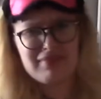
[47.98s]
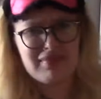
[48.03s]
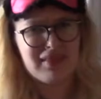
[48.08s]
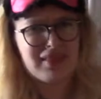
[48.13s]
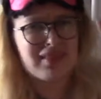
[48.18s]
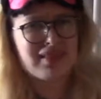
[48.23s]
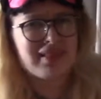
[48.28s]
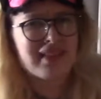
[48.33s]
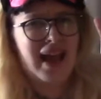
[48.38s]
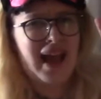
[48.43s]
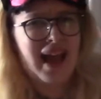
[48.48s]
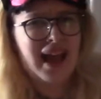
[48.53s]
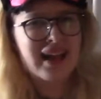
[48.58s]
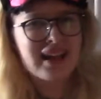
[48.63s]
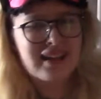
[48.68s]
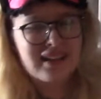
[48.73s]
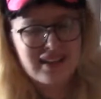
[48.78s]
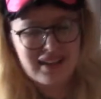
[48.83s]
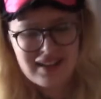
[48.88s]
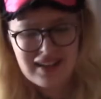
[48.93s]

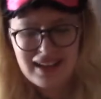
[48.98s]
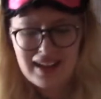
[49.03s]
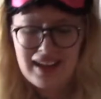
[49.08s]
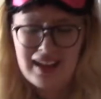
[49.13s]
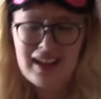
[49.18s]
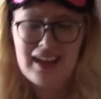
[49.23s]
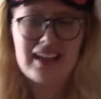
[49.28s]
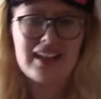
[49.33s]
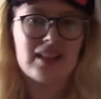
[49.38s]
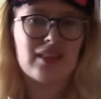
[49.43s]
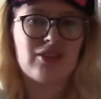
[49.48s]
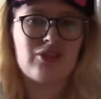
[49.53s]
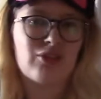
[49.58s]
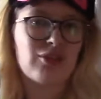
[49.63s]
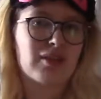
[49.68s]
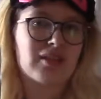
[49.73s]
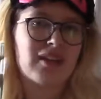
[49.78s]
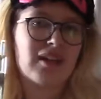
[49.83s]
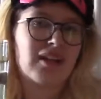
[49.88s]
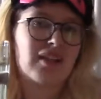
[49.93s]
snack. It's
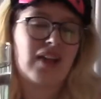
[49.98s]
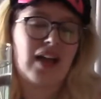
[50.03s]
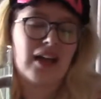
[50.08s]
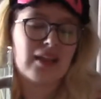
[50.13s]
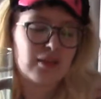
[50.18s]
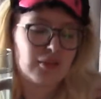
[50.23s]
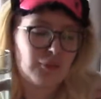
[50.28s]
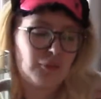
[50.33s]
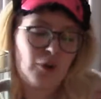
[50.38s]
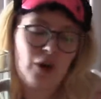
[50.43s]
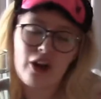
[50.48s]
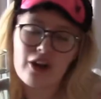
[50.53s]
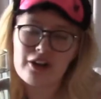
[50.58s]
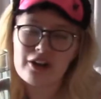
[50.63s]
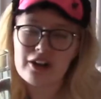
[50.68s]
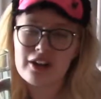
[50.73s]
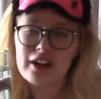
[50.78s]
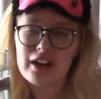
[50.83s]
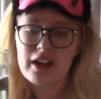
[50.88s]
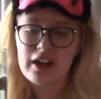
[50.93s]
just a glass of
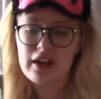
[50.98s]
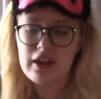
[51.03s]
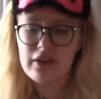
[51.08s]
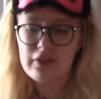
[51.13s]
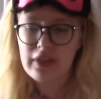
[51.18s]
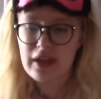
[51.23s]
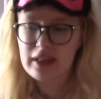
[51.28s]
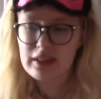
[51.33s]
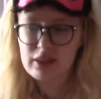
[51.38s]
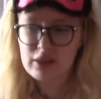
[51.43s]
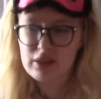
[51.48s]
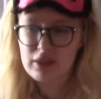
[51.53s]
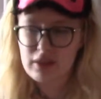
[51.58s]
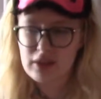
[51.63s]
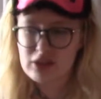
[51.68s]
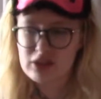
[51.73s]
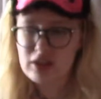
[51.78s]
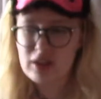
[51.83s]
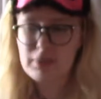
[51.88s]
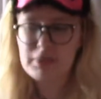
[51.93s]
water. That's
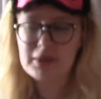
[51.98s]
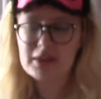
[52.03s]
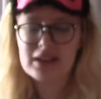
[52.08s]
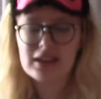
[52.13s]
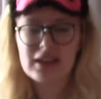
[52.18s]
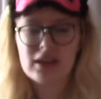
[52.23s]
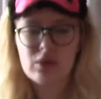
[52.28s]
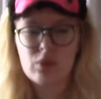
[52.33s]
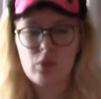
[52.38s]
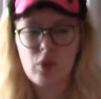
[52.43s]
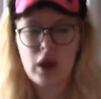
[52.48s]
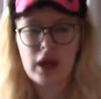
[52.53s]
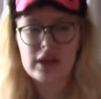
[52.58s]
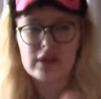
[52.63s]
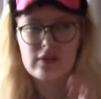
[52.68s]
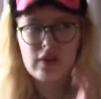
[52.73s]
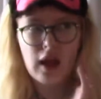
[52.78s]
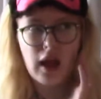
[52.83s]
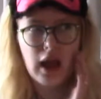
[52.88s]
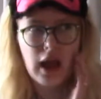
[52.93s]
typically
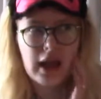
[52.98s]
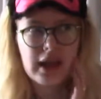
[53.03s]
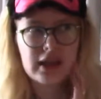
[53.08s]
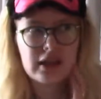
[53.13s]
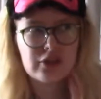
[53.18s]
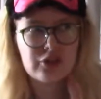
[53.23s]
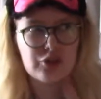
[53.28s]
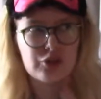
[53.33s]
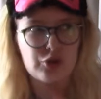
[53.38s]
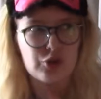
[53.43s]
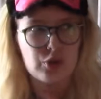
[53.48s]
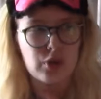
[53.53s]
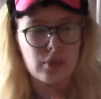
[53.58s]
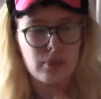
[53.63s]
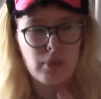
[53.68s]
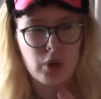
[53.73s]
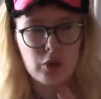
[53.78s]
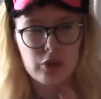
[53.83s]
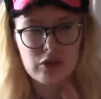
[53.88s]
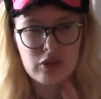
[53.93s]
what I do
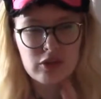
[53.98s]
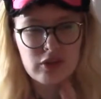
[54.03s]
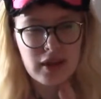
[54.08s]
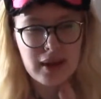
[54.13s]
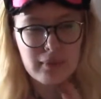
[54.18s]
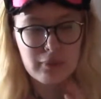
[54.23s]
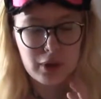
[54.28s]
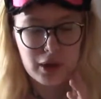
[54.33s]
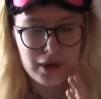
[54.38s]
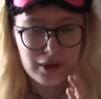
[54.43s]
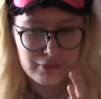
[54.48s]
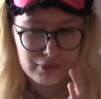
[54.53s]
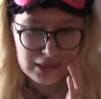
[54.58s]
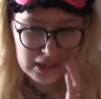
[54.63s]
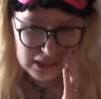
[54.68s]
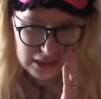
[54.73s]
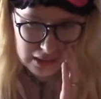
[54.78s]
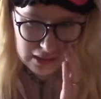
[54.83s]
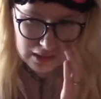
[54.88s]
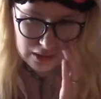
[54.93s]
most of the time when I
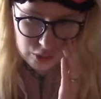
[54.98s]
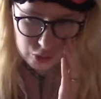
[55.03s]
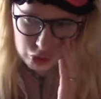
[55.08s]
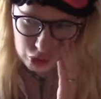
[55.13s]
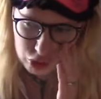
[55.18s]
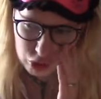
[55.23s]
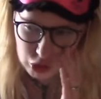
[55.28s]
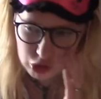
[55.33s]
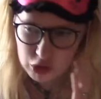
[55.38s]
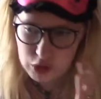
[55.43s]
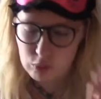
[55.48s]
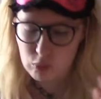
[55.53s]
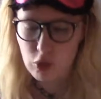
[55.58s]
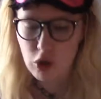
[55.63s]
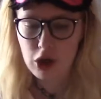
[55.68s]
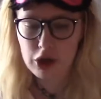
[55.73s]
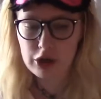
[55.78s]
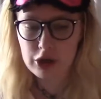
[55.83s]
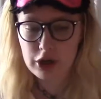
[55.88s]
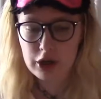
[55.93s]
read, is just drink
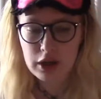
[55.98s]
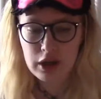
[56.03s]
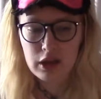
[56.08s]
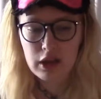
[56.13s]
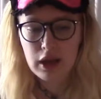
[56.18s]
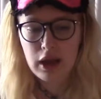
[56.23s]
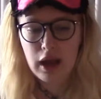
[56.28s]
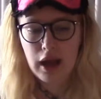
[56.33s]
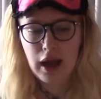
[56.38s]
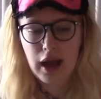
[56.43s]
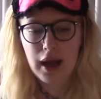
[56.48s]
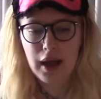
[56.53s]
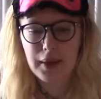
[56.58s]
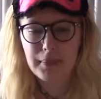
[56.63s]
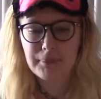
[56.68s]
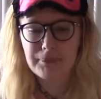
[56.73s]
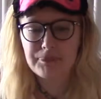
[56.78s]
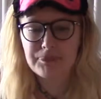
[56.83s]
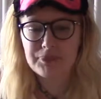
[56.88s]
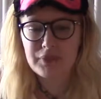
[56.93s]
water.
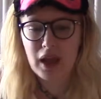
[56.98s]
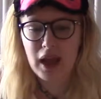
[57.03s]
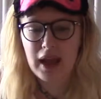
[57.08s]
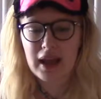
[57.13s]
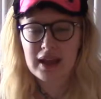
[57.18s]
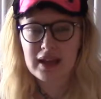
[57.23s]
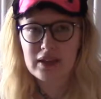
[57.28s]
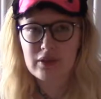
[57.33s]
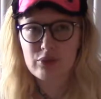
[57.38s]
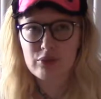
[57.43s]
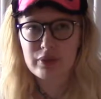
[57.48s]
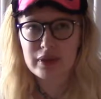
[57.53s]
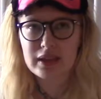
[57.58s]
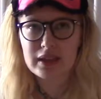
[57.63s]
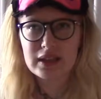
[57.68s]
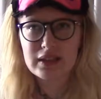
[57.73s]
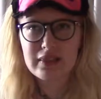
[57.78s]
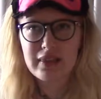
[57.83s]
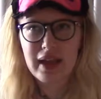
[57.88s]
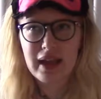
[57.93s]
I
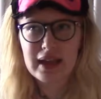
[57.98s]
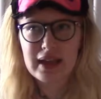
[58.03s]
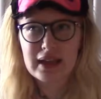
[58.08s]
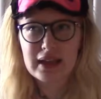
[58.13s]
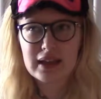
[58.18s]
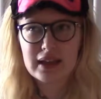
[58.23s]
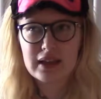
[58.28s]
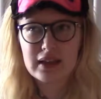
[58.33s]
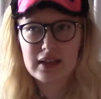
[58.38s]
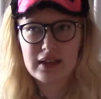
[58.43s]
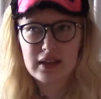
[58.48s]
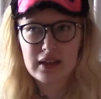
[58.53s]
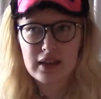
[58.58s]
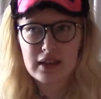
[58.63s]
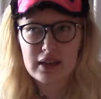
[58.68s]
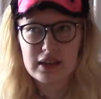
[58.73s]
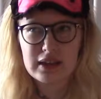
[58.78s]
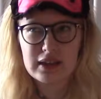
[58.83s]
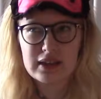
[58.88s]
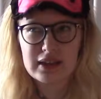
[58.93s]
really like
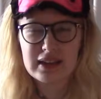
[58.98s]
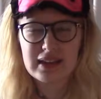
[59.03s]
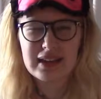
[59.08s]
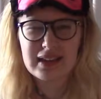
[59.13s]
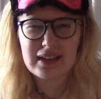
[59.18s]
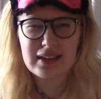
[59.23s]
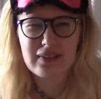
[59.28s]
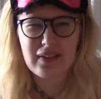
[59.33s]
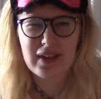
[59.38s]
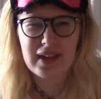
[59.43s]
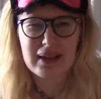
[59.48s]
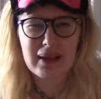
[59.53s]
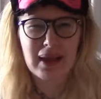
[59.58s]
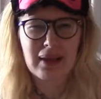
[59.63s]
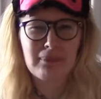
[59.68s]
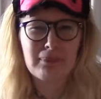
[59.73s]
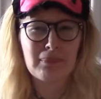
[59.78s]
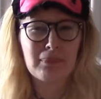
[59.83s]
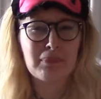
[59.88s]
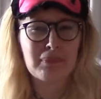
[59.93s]
eating like
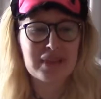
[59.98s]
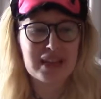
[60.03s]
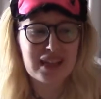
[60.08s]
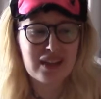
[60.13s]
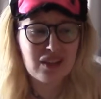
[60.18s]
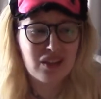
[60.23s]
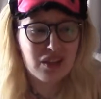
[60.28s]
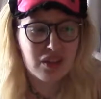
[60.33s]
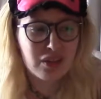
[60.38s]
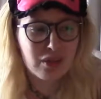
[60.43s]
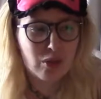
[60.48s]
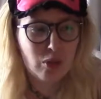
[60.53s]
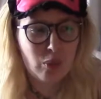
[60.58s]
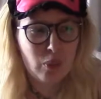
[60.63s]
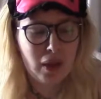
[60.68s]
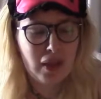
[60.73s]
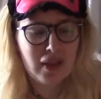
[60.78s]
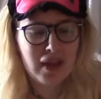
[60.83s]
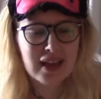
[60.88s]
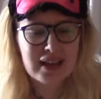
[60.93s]
meals
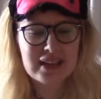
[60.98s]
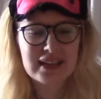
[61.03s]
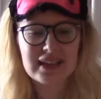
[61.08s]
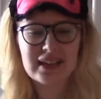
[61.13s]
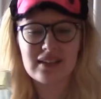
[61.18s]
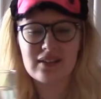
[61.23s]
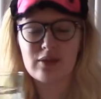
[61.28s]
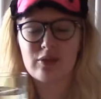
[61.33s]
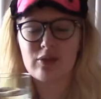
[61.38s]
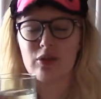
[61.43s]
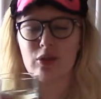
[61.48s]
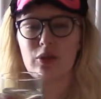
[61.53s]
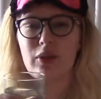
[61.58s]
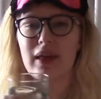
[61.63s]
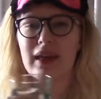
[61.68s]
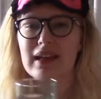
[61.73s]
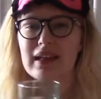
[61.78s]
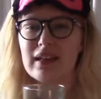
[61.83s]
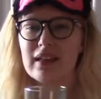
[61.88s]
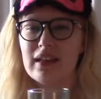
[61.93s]
while I eat, so
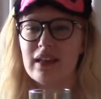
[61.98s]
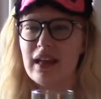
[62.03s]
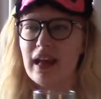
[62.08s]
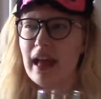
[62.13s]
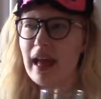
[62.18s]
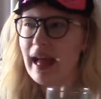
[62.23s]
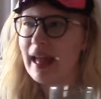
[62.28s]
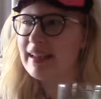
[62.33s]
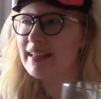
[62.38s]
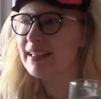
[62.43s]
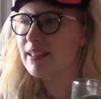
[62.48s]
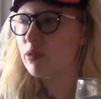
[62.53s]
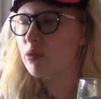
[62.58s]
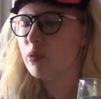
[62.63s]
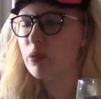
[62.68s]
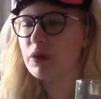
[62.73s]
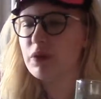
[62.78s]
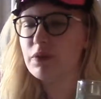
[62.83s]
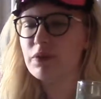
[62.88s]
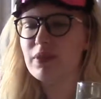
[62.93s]
like any
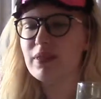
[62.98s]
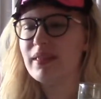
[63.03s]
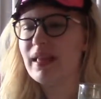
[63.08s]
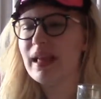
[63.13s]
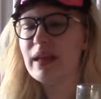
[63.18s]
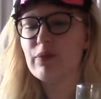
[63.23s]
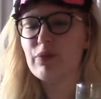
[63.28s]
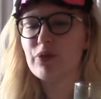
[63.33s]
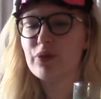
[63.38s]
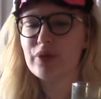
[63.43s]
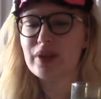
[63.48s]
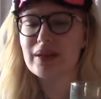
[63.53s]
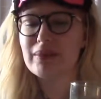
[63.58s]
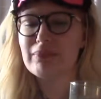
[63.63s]
sort of savory